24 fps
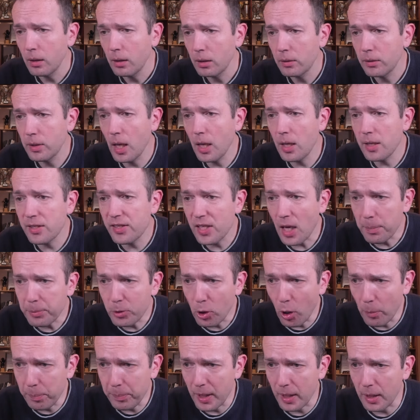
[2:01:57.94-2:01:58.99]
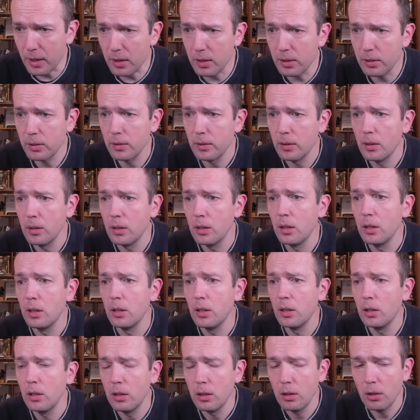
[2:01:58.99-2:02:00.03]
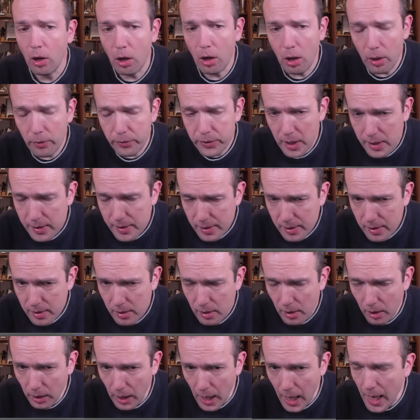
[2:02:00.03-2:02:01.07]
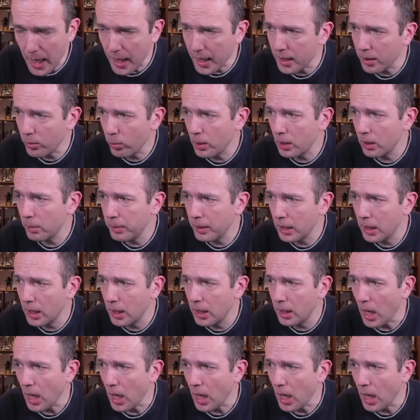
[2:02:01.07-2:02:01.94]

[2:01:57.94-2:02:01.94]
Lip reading: subtopic of this line will be